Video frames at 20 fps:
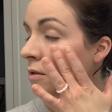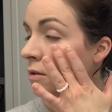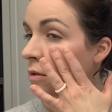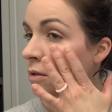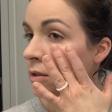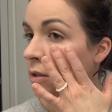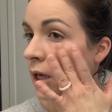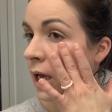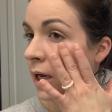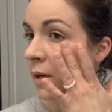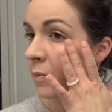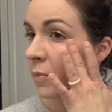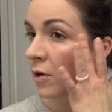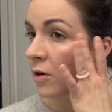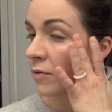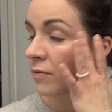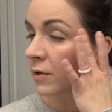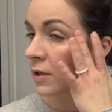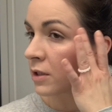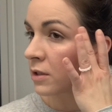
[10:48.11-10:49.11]
It's like
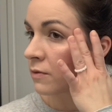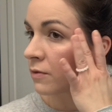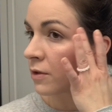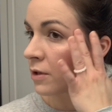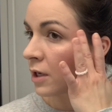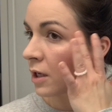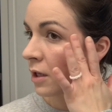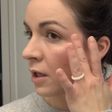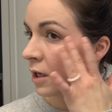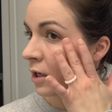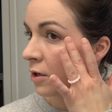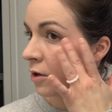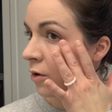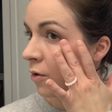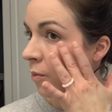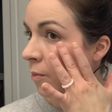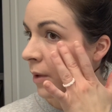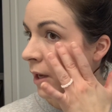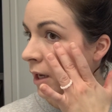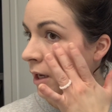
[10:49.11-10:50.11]
perfect for that like no
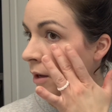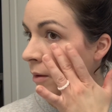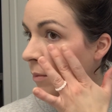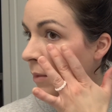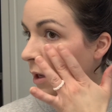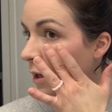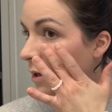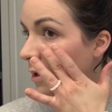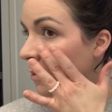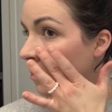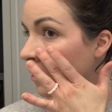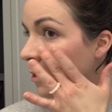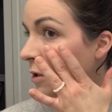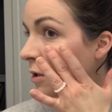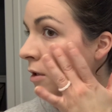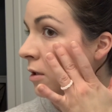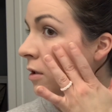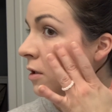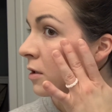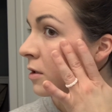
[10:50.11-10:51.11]
makeup
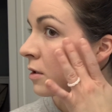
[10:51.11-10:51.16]
look,